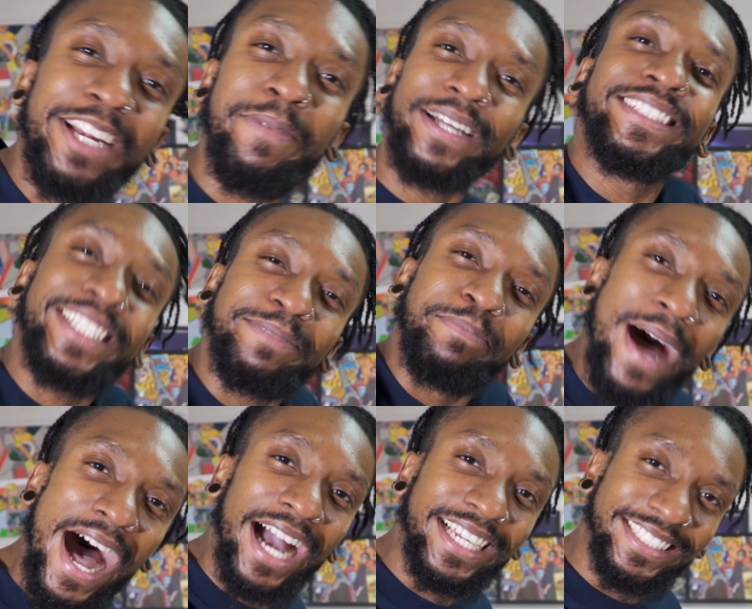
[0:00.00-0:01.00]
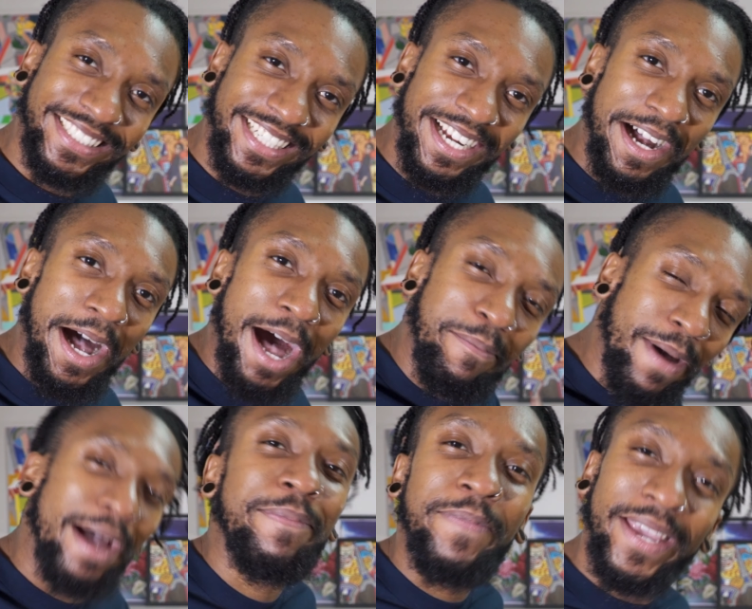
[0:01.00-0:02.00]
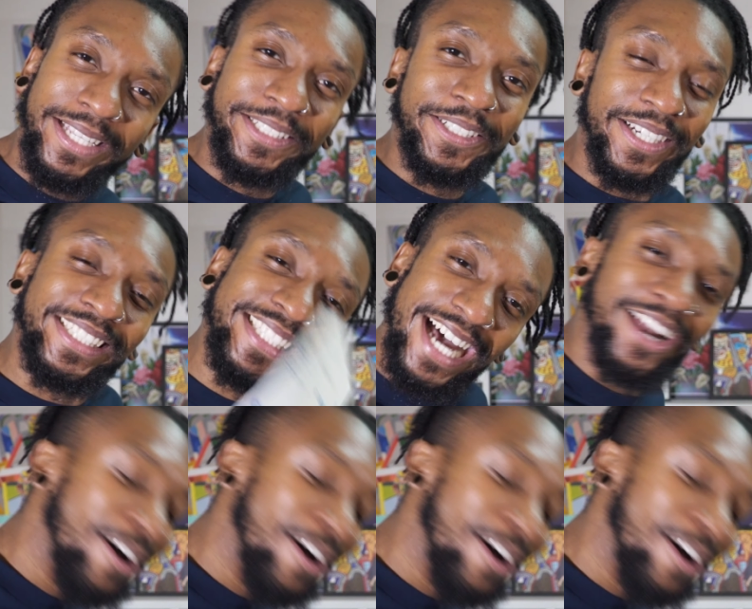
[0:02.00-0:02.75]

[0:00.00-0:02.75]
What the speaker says: about this box. My picture is not